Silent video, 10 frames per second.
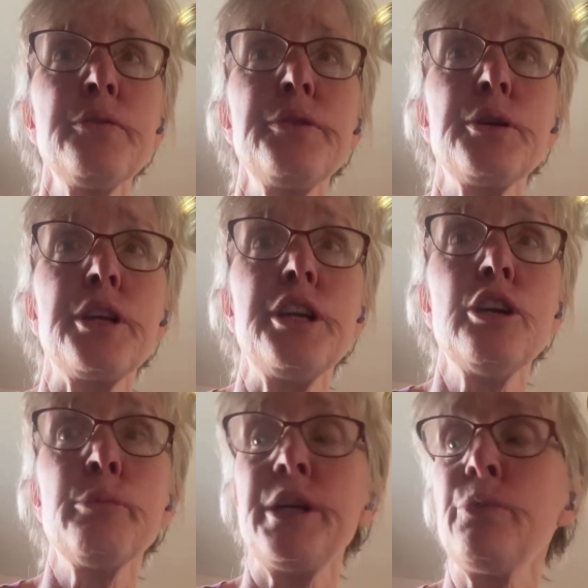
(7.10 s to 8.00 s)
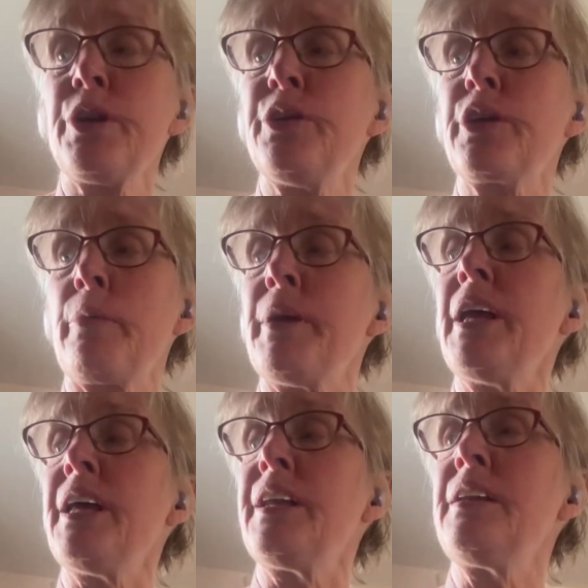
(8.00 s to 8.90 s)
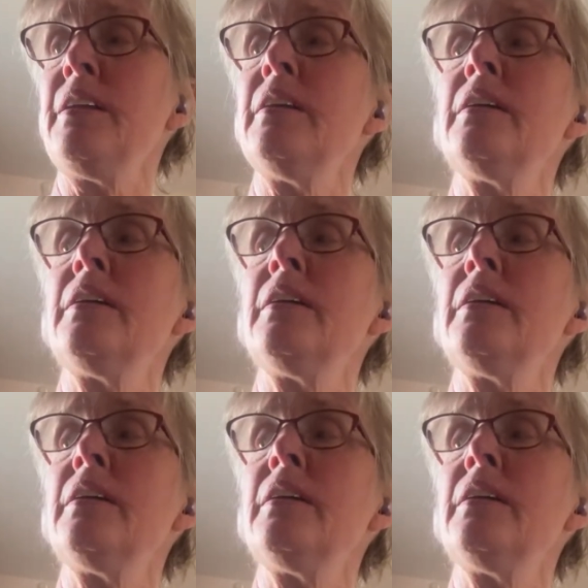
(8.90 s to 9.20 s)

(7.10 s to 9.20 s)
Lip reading: if you can hear me when you come in.